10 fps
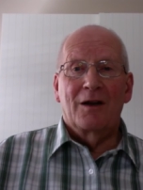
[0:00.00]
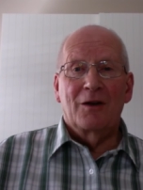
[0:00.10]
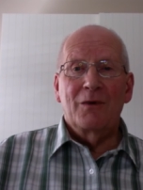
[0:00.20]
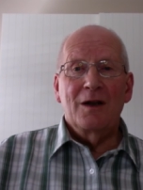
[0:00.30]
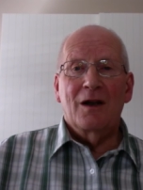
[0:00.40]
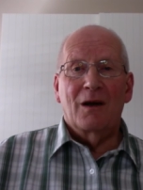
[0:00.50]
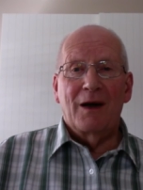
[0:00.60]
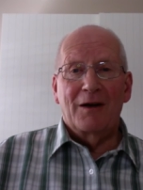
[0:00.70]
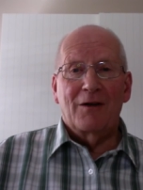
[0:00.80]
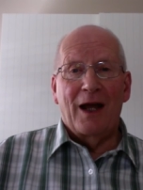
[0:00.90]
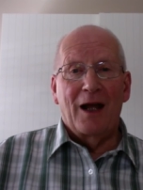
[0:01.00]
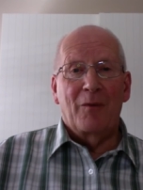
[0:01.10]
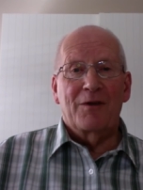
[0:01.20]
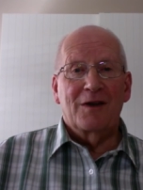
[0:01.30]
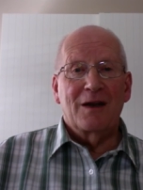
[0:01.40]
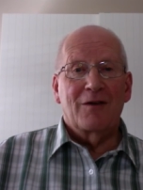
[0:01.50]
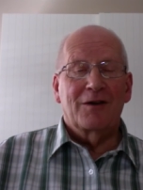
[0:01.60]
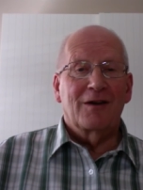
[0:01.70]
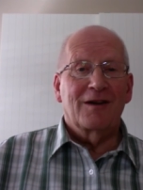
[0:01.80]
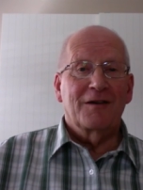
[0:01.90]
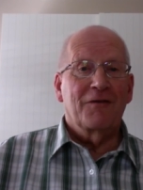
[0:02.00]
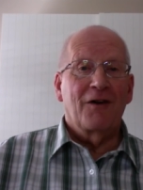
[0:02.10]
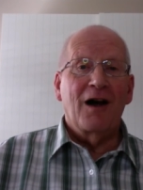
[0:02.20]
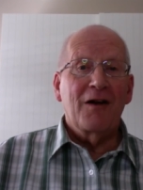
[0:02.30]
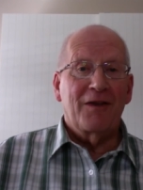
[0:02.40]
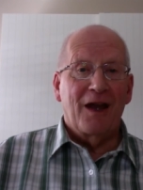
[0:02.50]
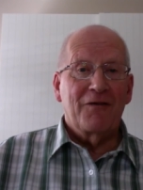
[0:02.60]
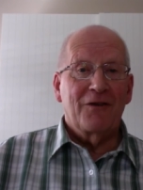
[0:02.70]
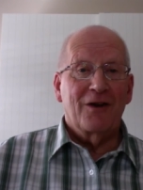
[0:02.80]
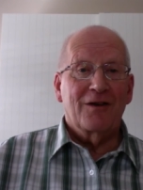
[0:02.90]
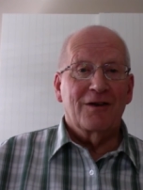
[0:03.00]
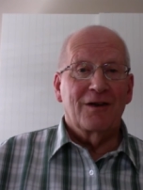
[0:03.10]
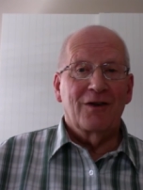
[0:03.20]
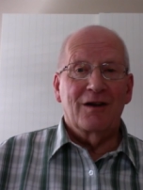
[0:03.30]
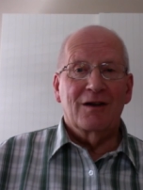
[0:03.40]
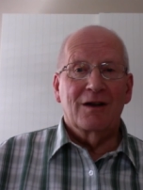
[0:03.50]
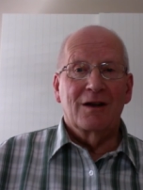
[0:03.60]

Do we know how to help seekers to survive their first service?